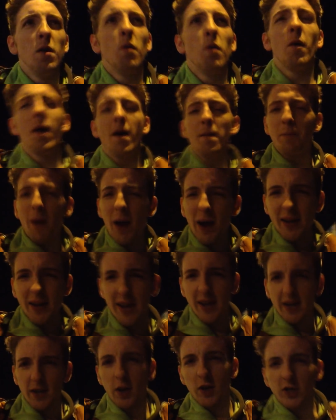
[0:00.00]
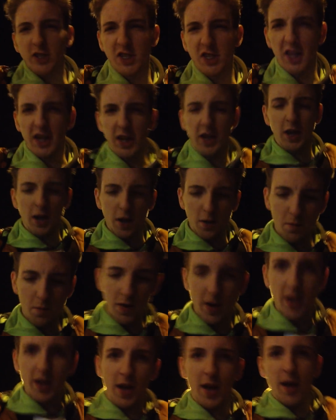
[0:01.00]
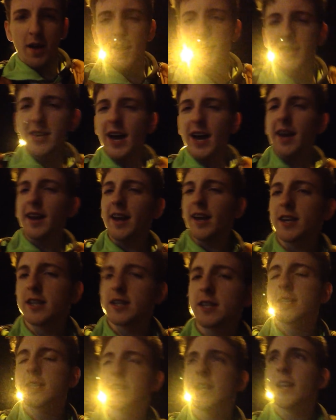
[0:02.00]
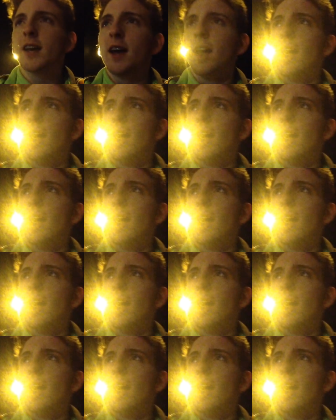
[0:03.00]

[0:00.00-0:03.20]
We're back in Nottingham. Yannis,